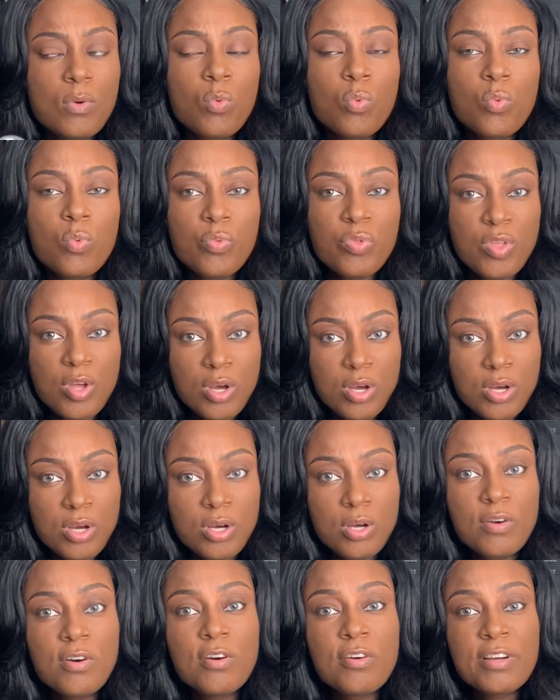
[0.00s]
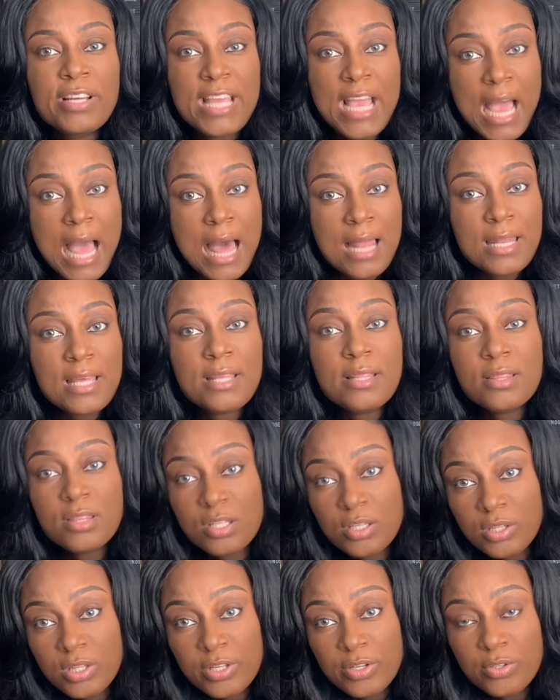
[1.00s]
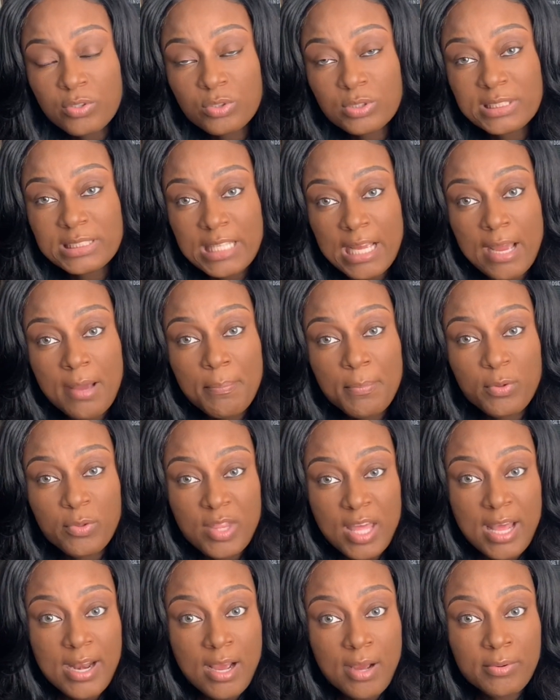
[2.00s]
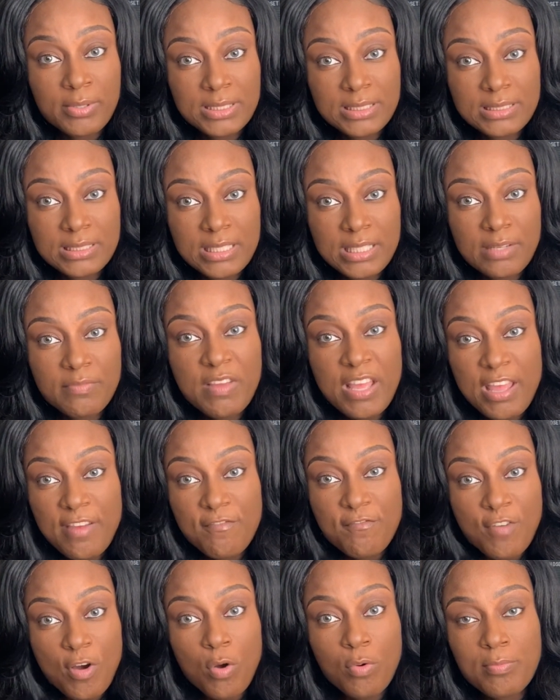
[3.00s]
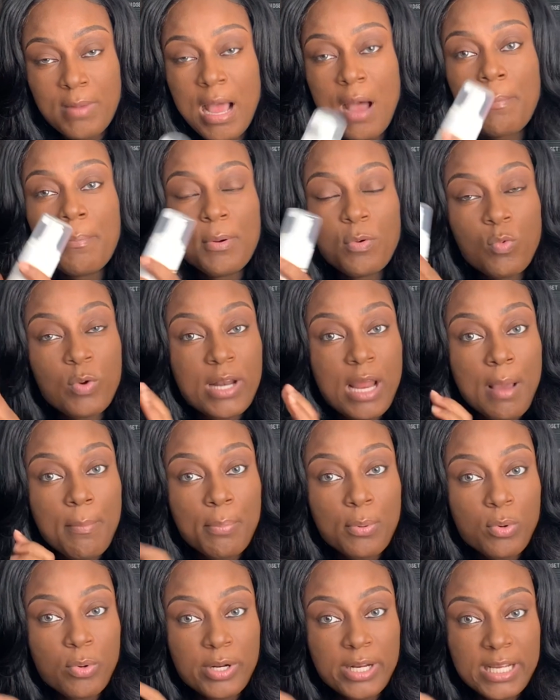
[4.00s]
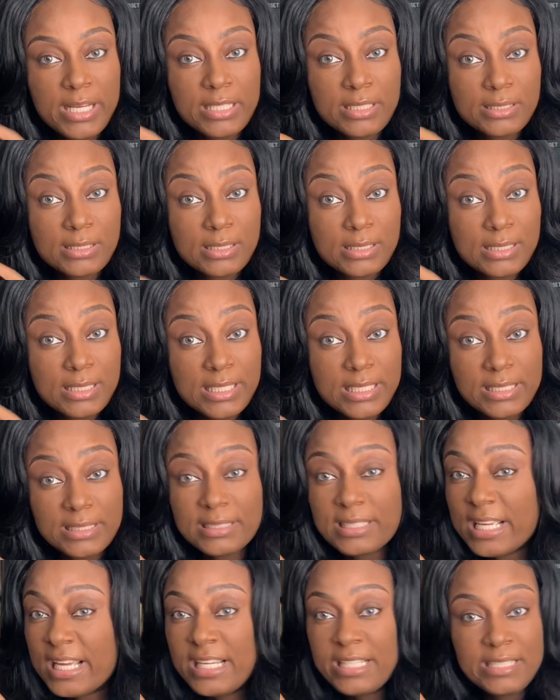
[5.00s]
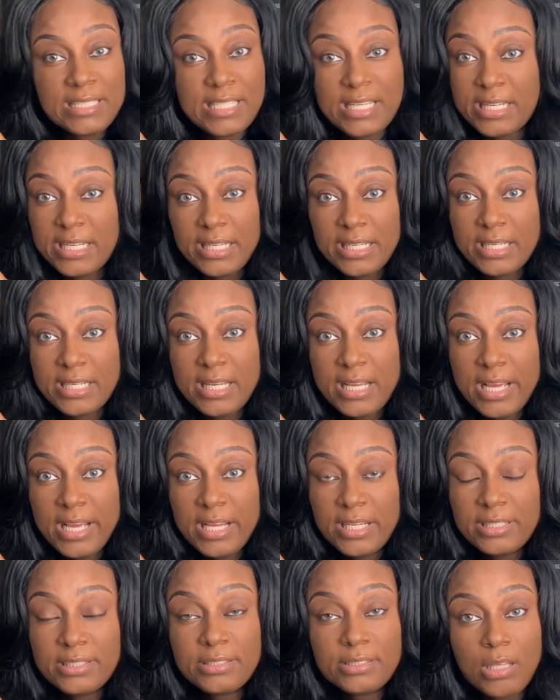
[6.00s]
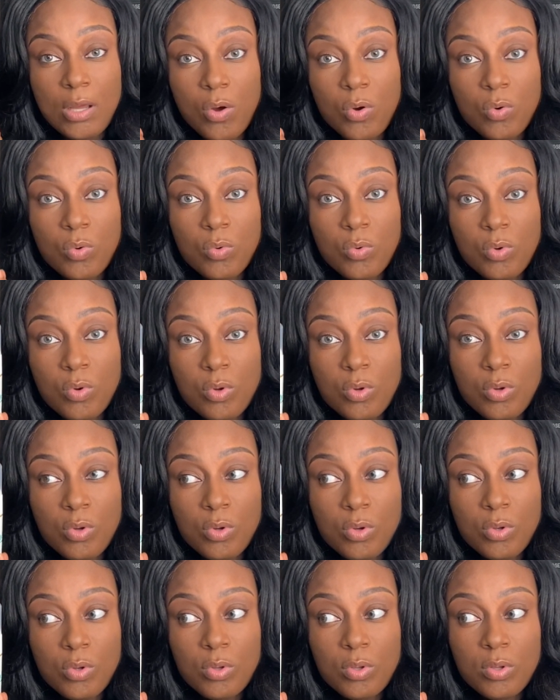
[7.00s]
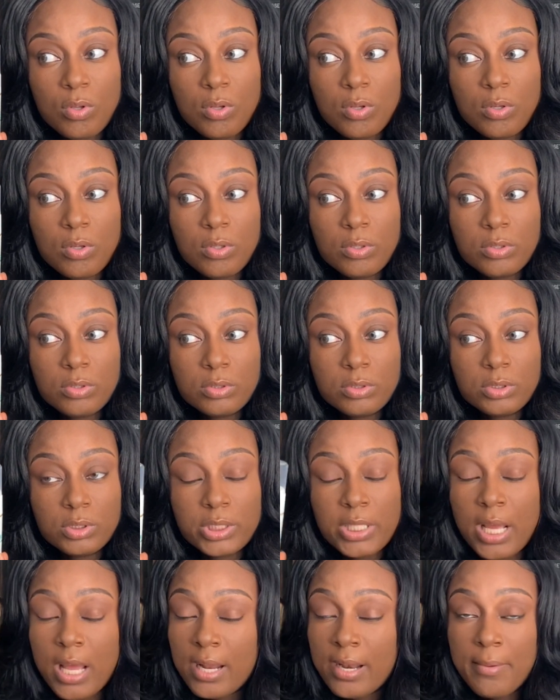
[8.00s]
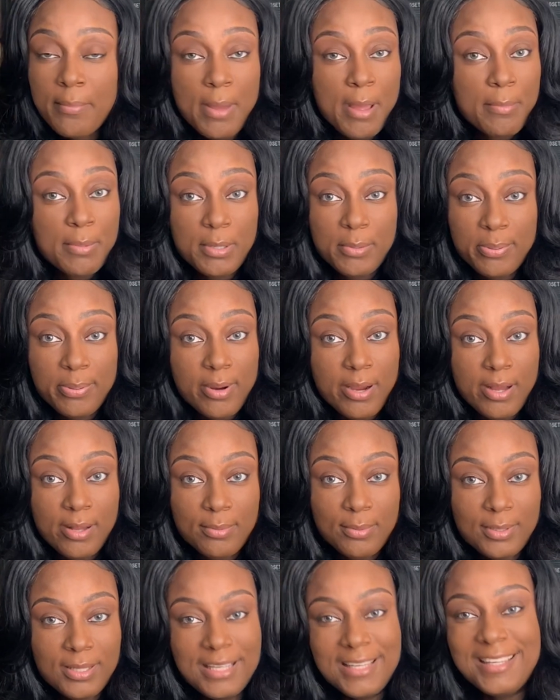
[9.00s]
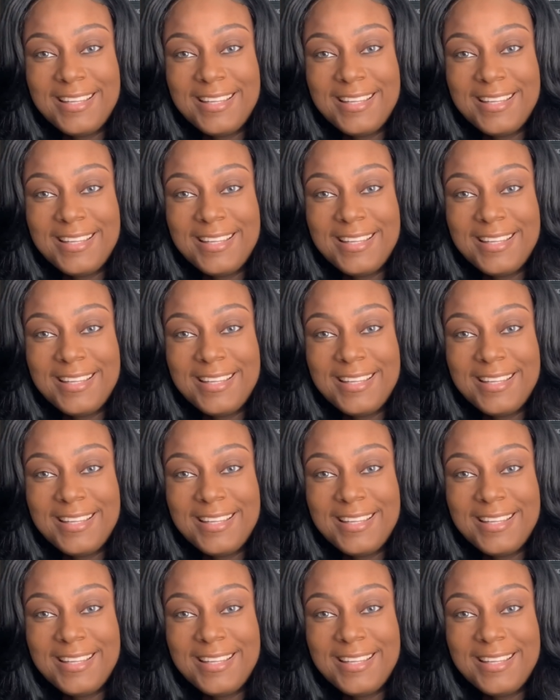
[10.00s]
the gallon, the little sample that I received, it foamed out, but when I poured it into this, it didn't. So, child, that might be the problem.